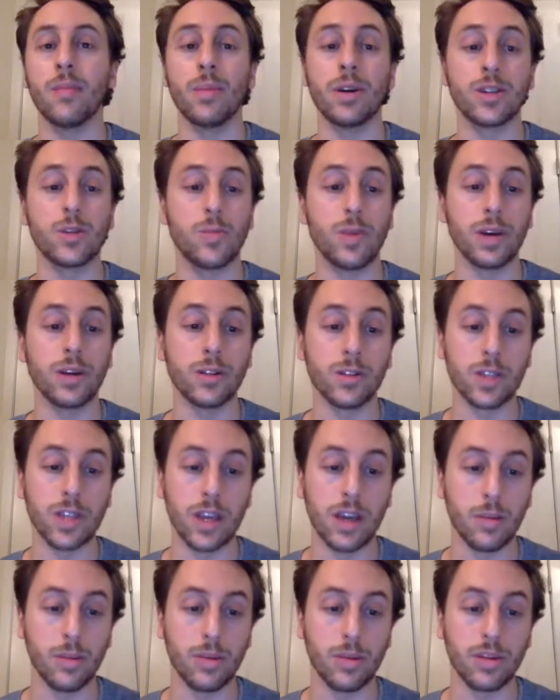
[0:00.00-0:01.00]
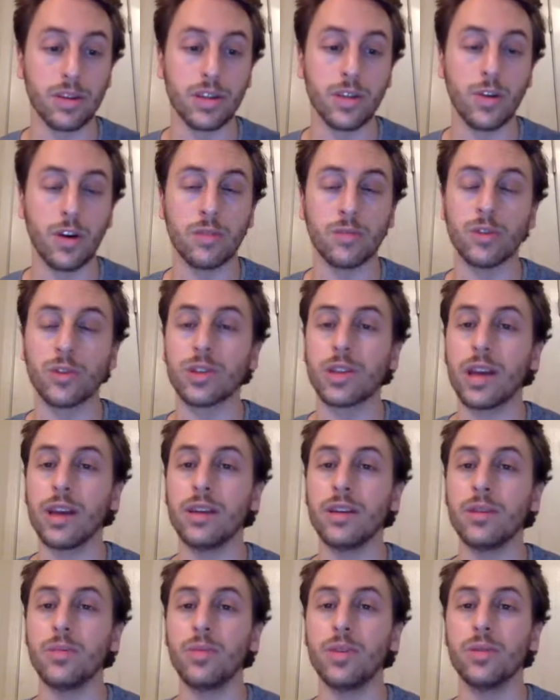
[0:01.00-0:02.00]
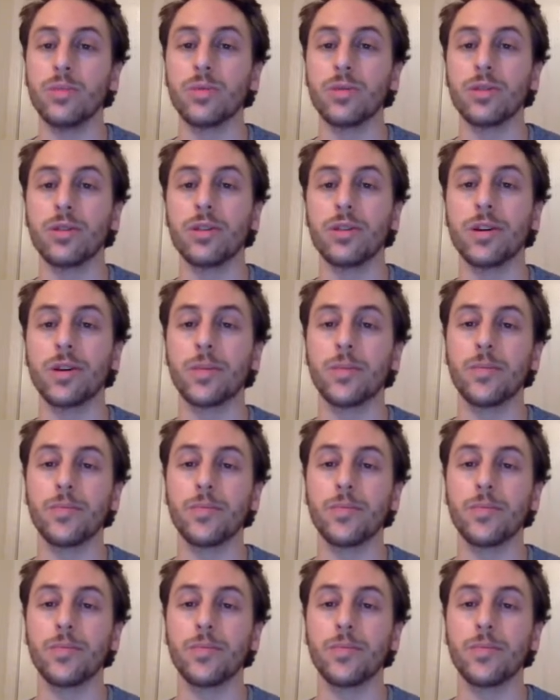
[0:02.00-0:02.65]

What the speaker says: much bigger sample, so almost 80 people here.